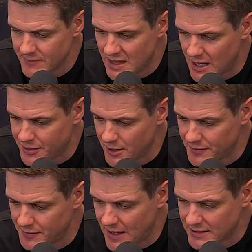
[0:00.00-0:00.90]
I thought
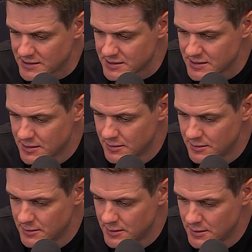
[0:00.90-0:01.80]
that that's
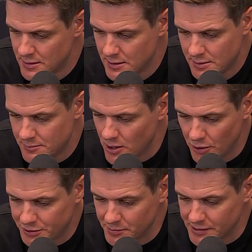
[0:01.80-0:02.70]

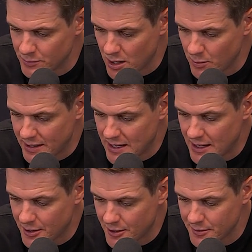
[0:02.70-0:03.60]
ultimately where we got
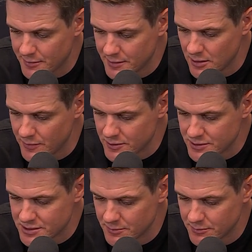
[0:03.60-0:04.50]
hurt. You know, there's
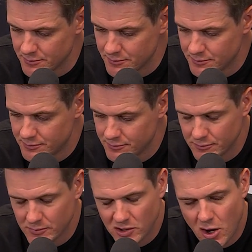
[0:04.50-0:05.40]
some
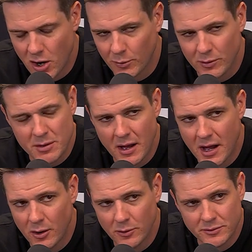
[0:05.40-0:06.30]
long
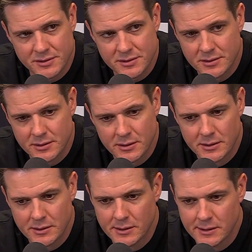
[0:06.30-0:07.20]
rebounds.
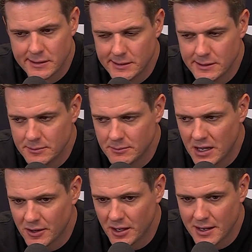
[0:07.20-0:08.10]
I
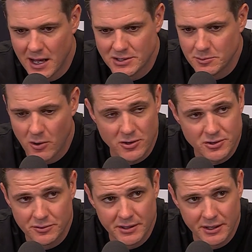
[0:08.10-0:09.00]
thought Najee
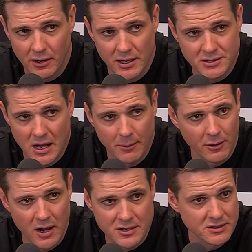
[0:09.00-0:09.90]
Marshall did a great job
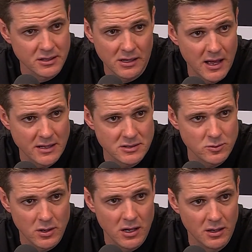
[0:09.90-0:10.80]
crashing the glass as
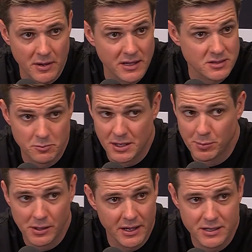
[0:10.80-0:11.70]
well and made some big
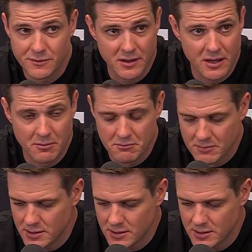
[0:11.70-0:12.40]
plays for them.